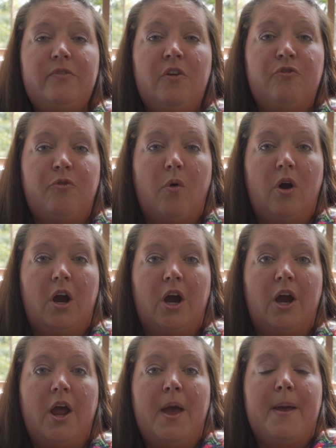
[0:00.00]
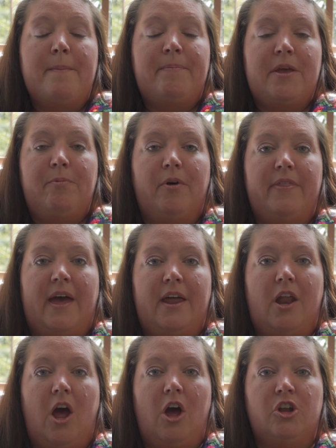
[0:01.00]
for people
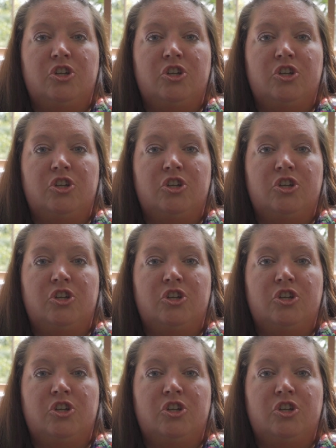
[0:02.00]
that